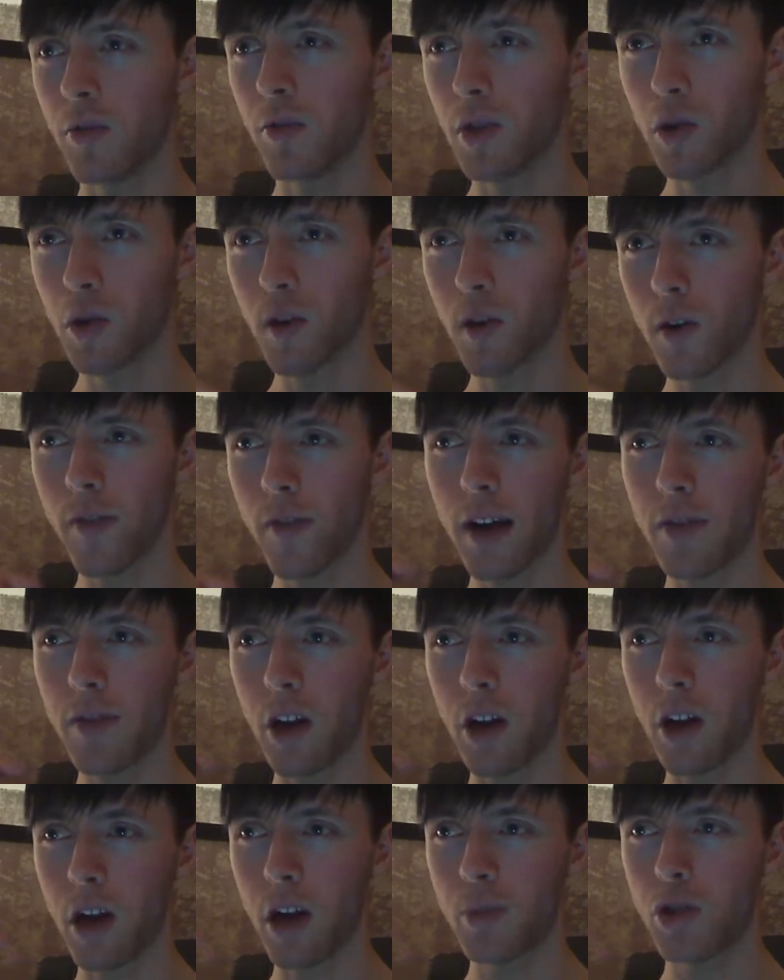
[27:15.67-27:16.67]
We sort of
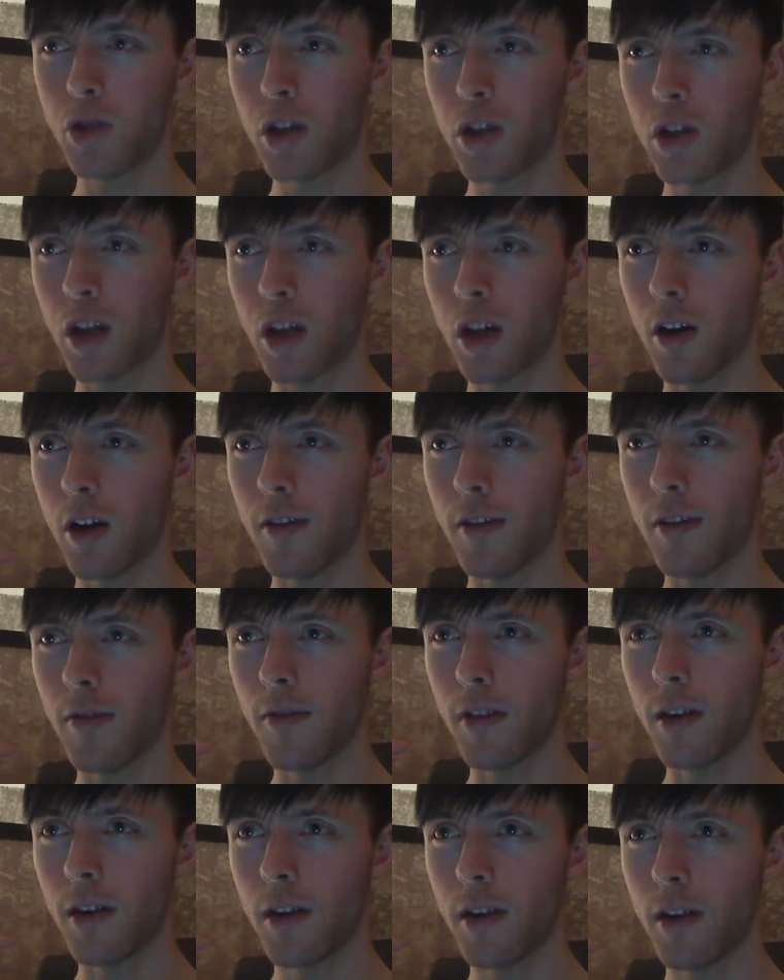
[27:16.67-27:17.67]
have the option
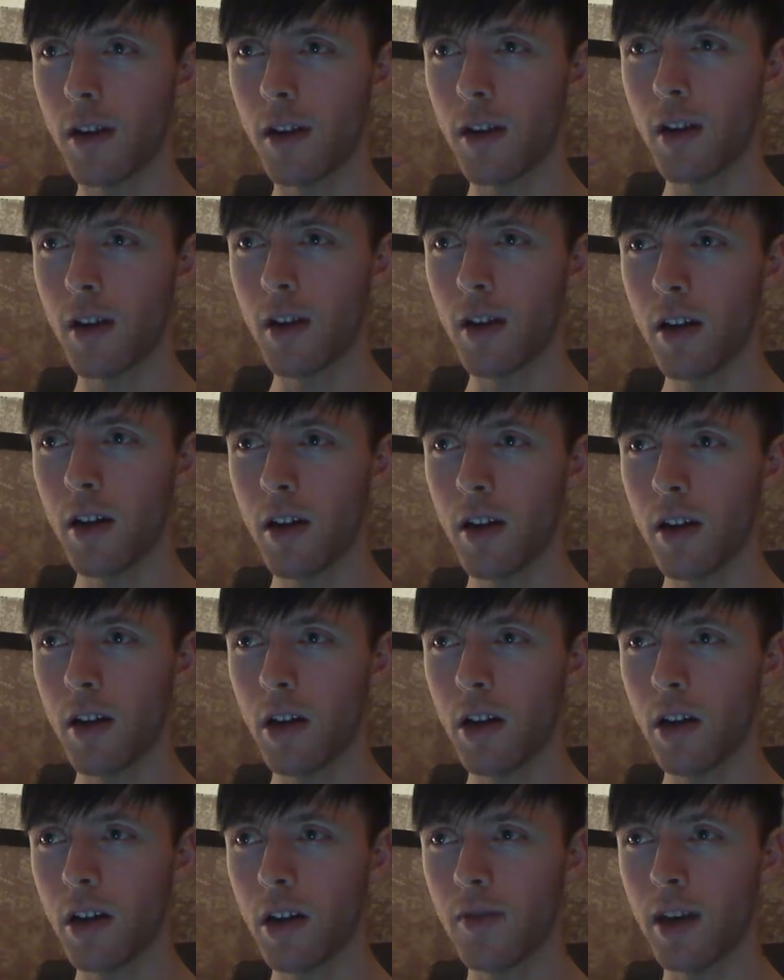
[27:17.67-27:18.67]
of
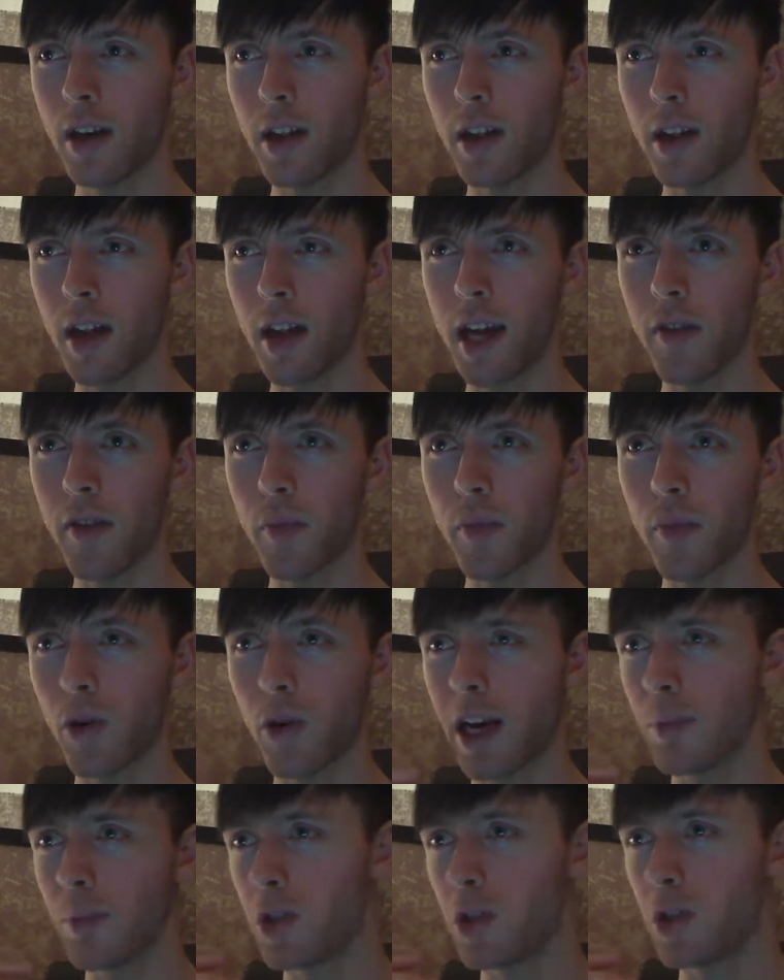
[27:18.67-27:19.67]
living life,
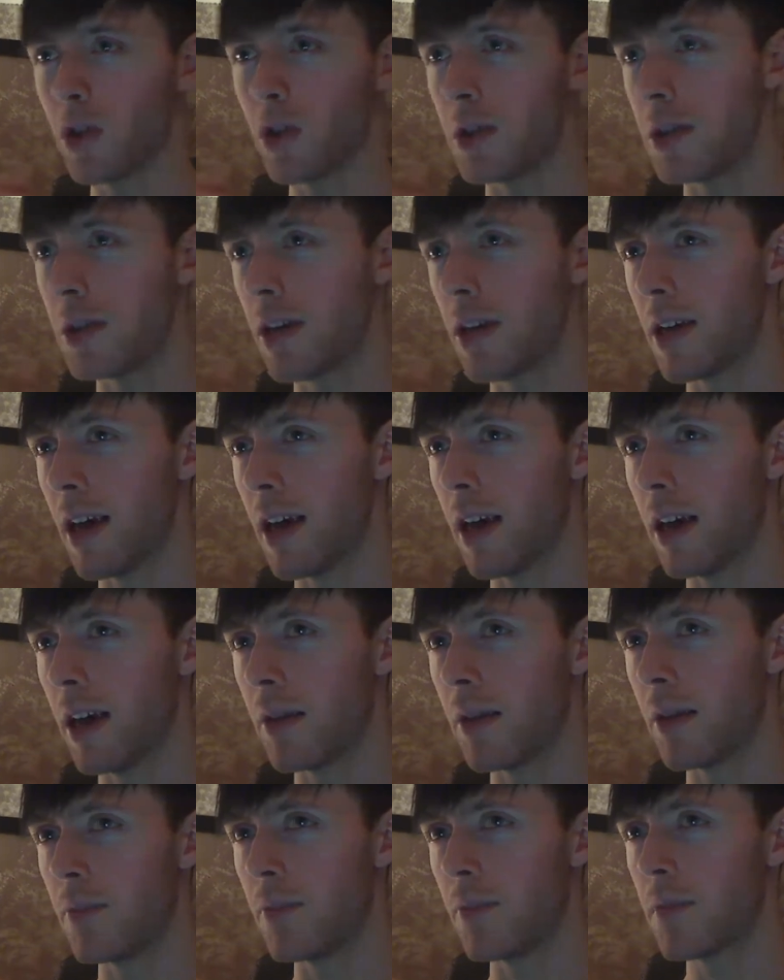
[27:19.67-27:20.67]
perhaps you could
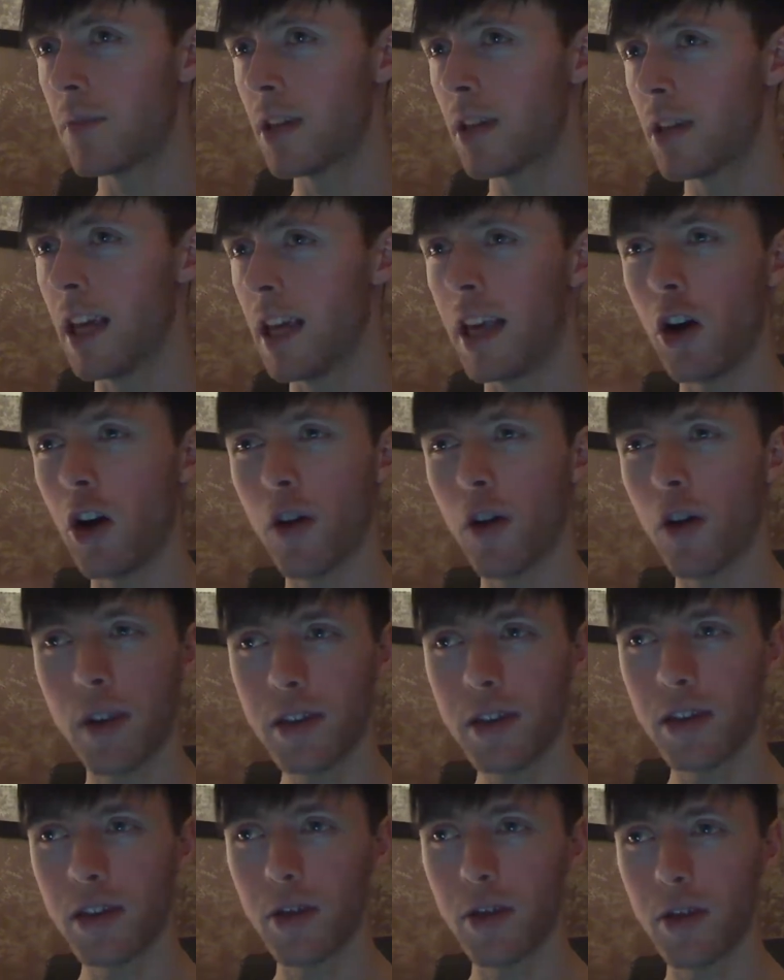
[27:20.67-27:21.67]
say,
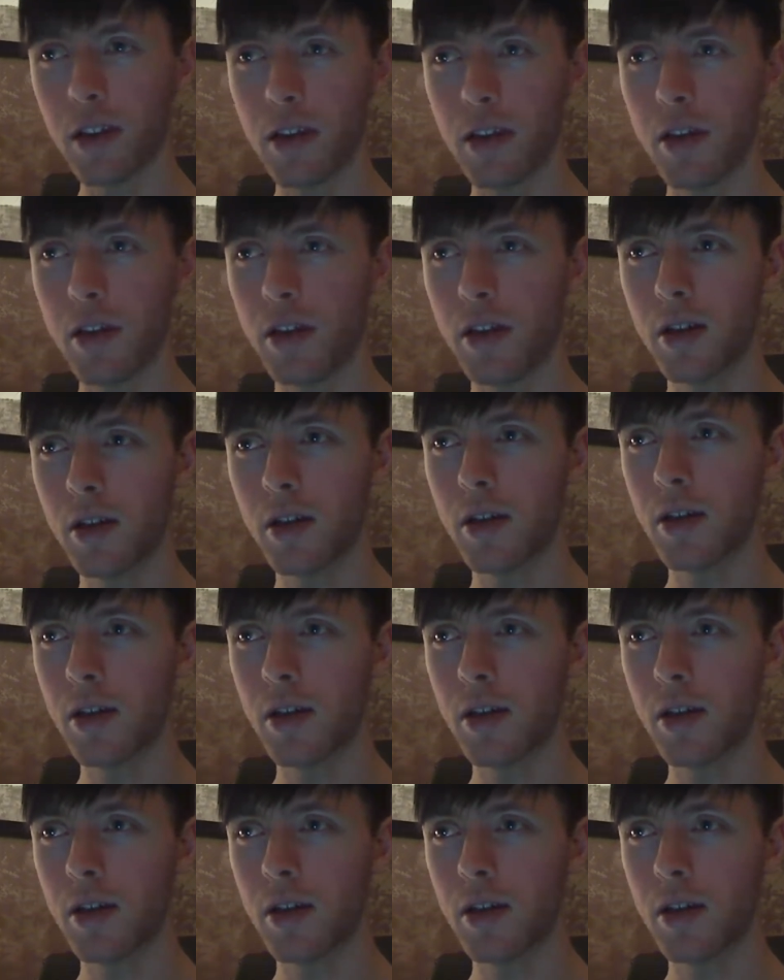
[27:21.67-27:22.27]
inauthentically.